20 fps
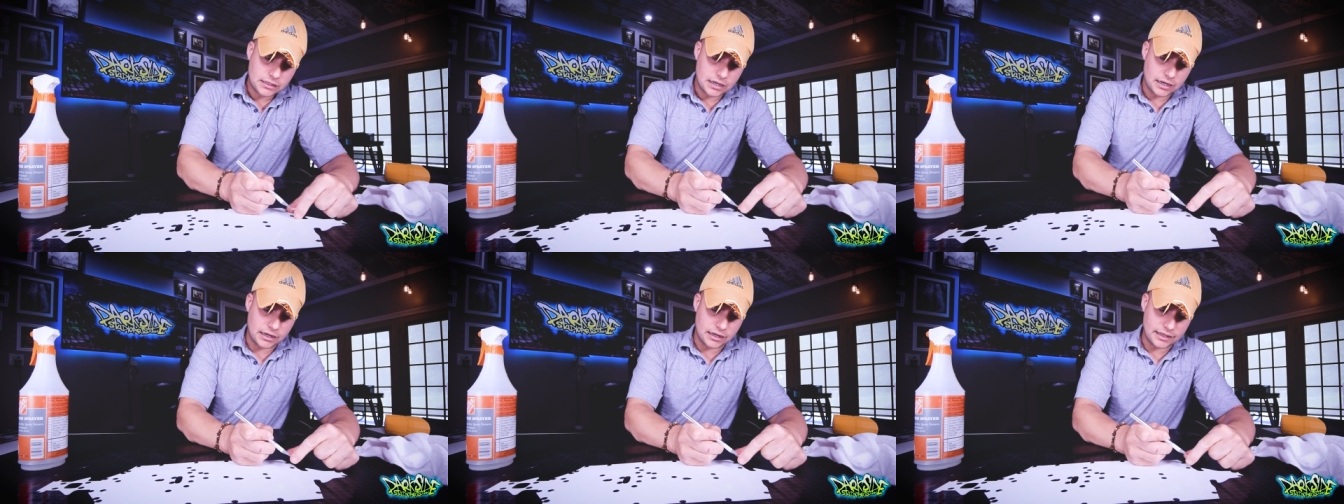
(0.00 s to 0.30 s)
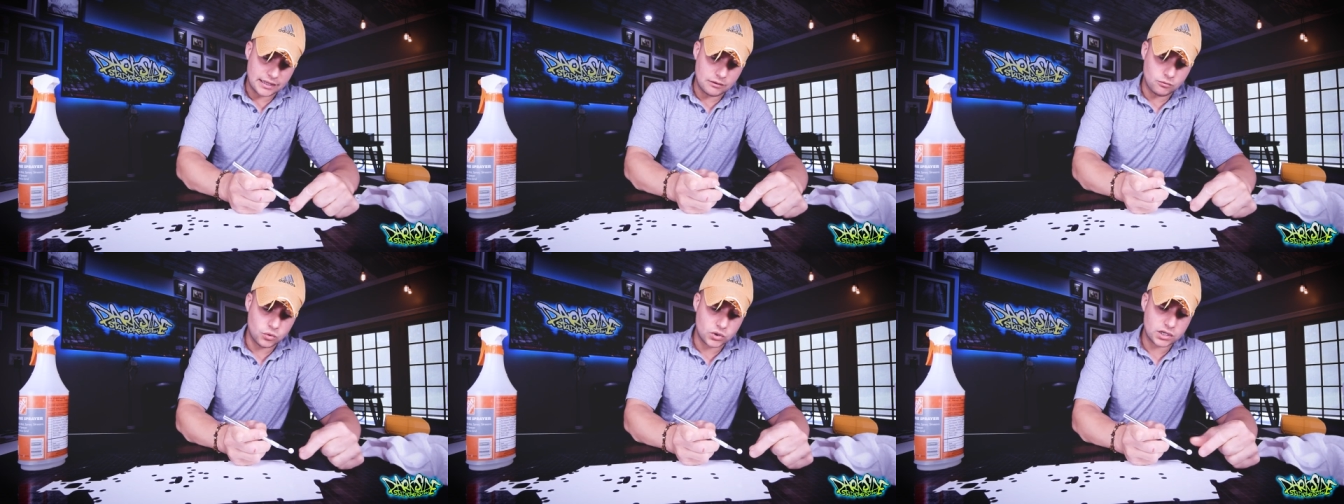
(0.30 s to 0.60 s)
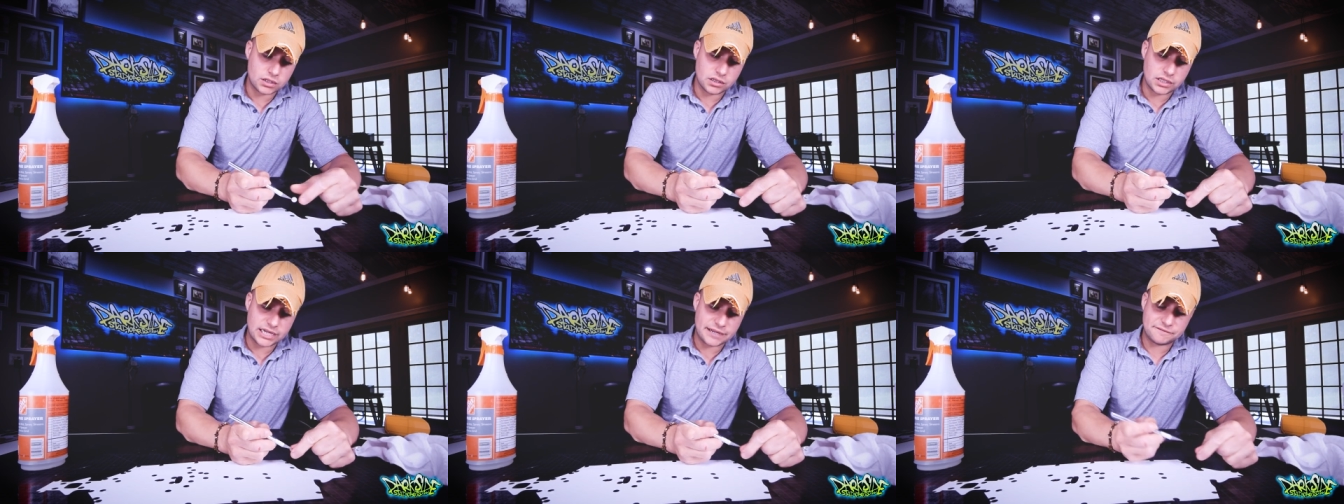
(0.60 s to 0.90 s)
uh, it would
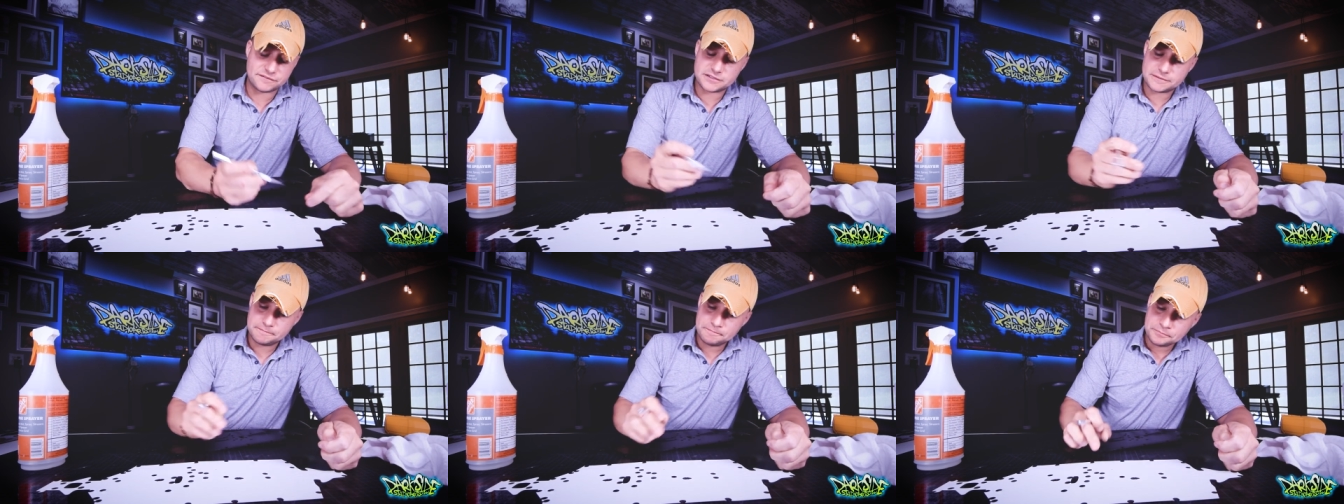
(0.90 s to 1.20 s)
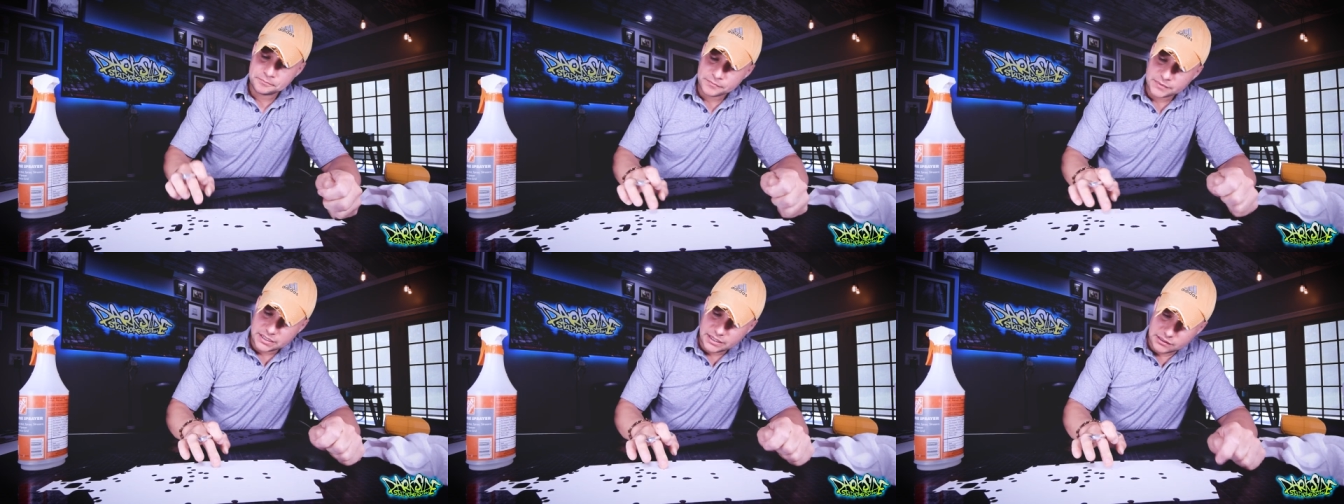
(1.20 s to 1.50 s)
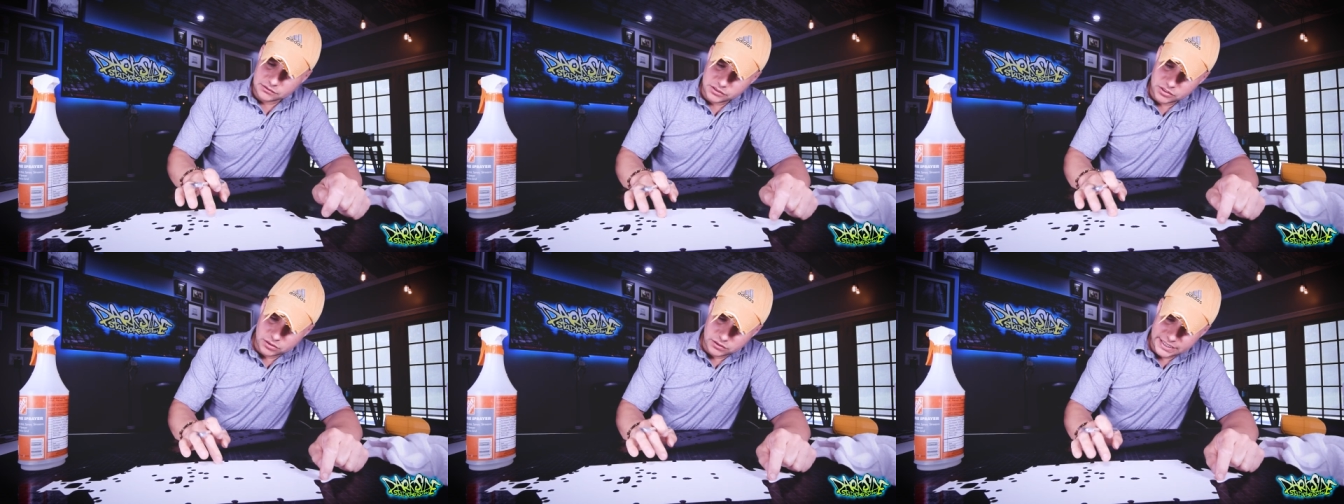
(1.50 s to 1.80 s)
have left
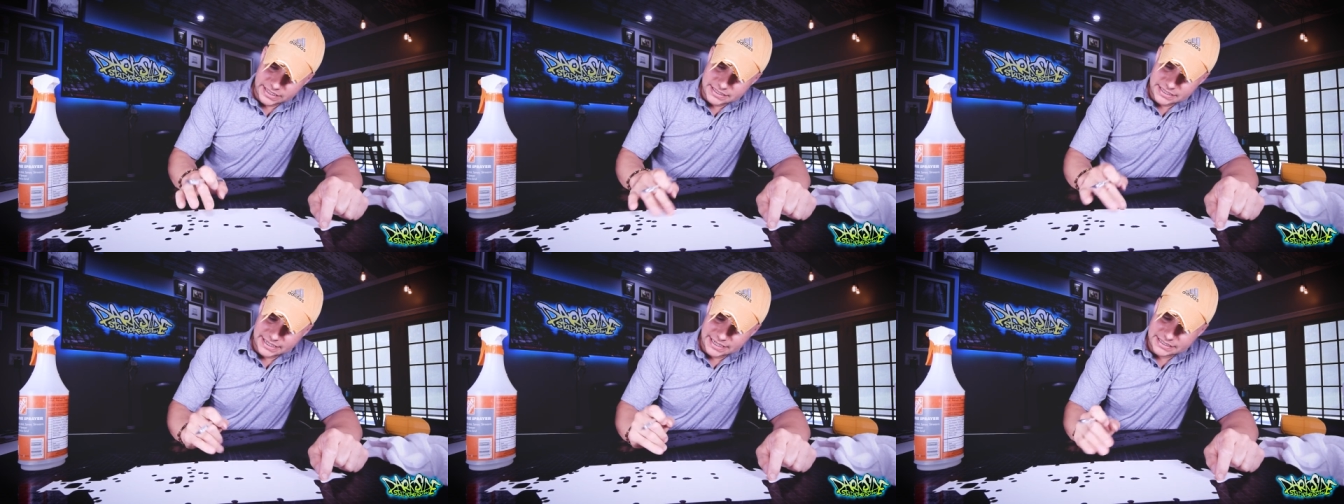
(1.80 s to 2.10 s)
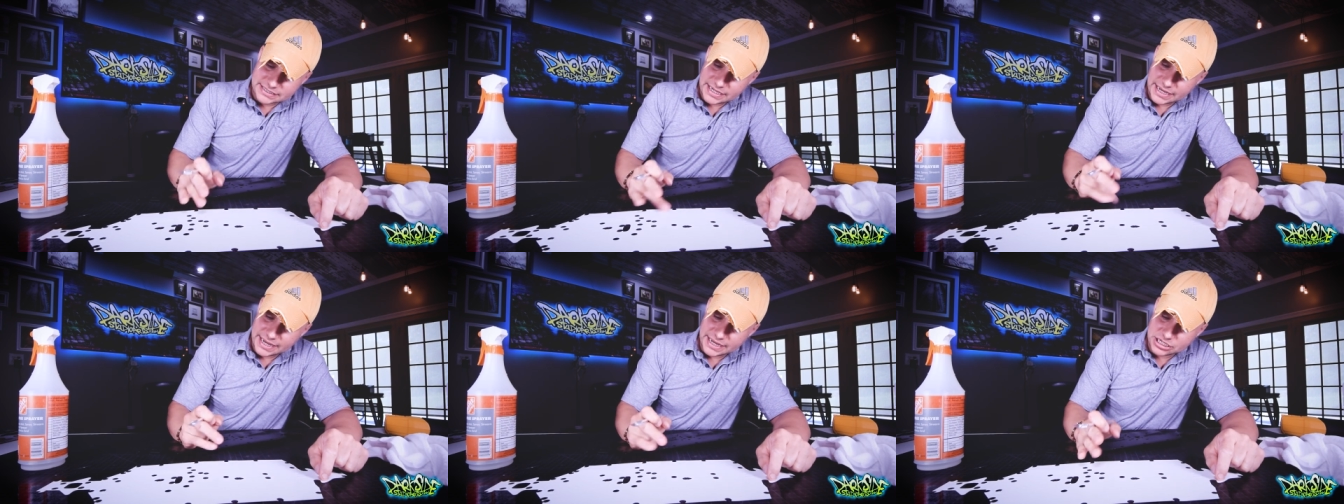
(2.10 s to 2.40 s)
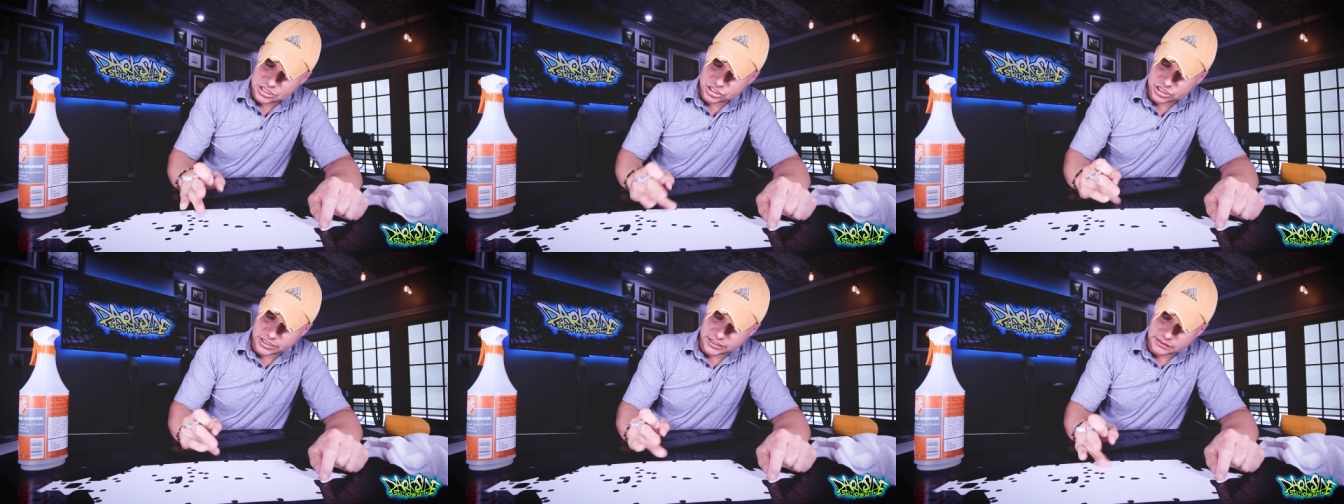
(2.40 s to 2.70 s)
a little
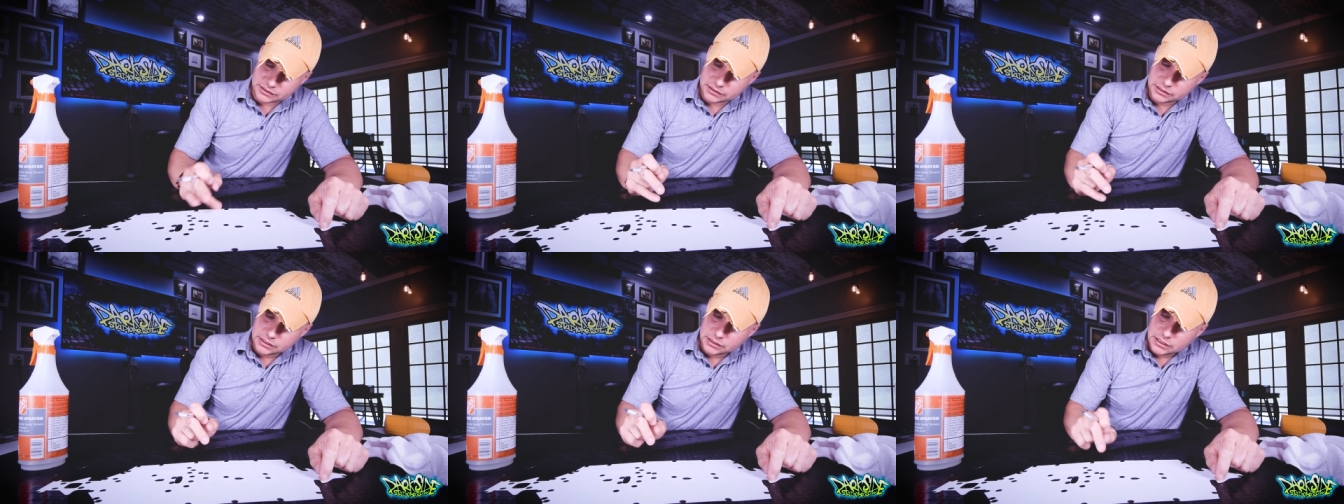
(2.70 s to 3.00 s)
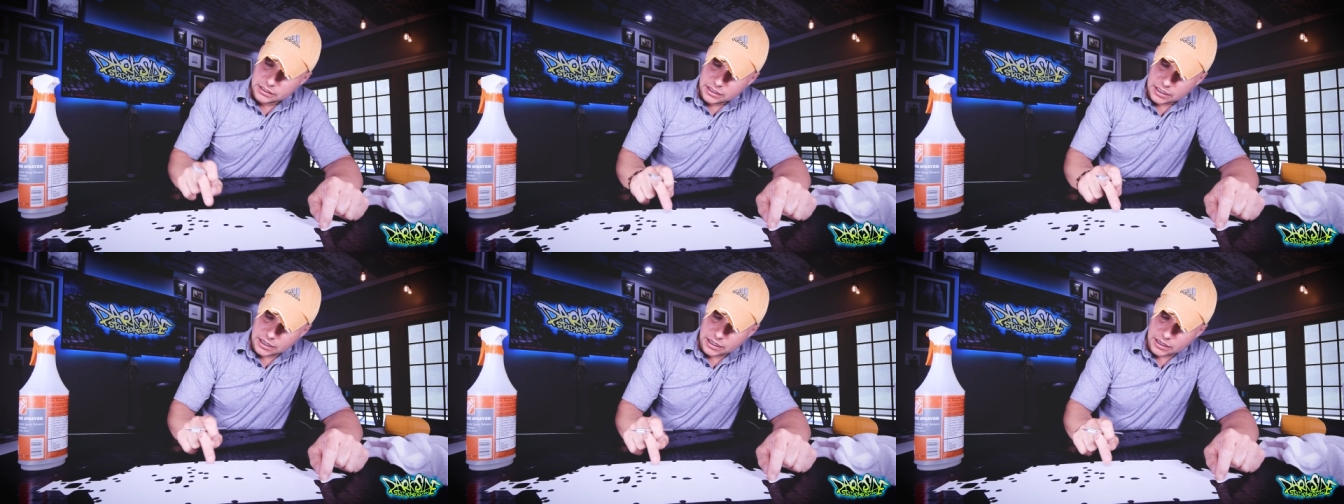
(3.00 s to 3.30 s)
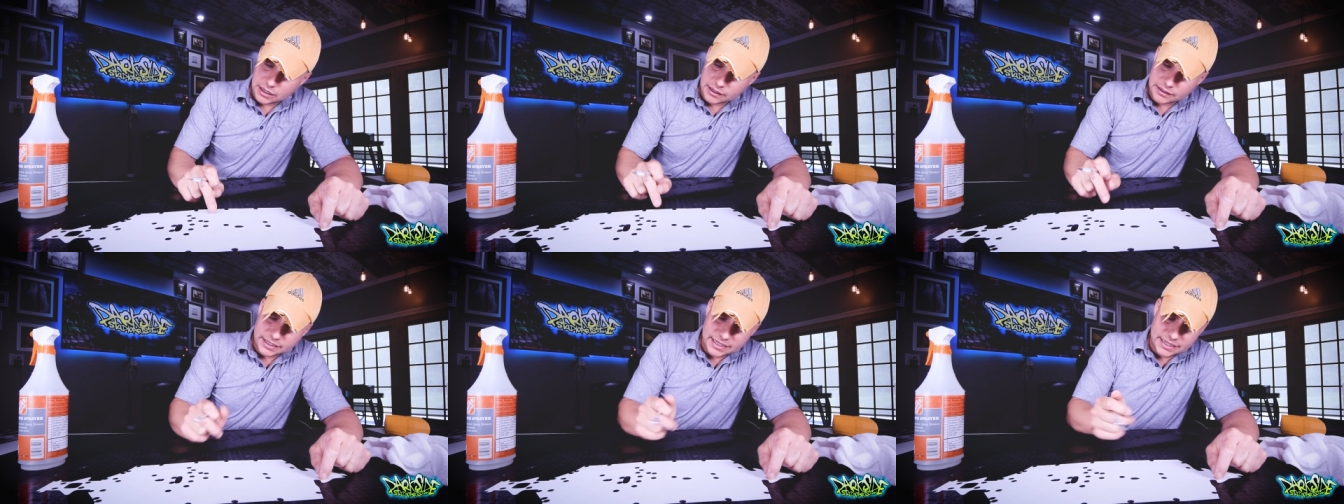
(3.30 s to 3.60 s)
indentation uh,